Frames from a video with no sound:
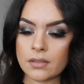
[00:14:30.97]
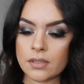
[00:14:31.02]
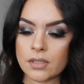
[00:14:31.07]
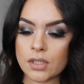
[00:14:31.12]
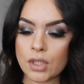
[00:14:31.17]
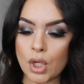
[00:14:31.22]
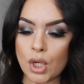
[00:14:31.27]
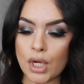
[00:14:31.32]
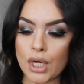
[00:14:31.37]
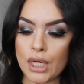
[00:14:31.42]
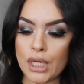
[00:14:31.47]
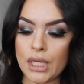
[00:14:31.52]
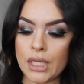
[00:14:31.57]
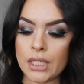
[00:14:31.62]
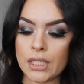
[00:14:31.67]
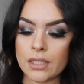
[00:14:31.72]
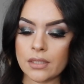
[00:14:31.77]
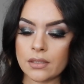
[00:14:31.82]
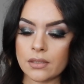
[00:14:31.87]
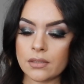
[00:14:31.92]
Sorry.
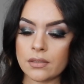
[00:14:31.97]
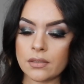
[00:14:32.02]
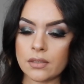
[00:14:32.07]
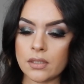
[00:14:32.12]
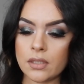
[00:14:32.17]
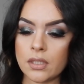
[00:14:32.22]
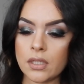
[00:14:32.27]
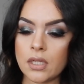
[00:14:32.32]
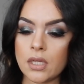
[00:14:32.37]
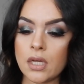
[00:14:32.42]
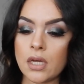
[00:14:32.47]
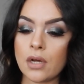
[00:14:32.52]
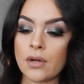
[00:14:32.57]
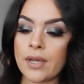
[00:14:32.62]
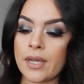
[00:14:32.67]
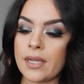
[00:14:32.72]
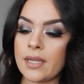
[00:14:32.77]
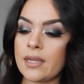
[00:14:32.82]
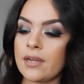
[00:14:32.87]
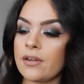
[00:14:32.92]

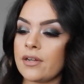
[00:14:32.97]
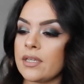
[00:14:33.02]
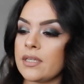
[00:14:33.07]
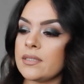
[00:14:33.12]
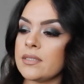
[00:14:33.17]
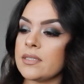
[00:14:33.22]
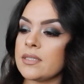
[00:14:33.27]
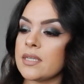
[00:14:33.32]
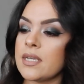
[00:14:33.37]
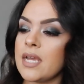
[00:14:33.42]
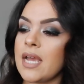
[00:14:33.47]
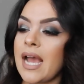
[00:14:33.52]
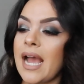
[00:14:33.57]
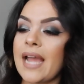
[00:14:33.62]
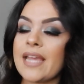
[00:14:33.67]
Okay, here it is.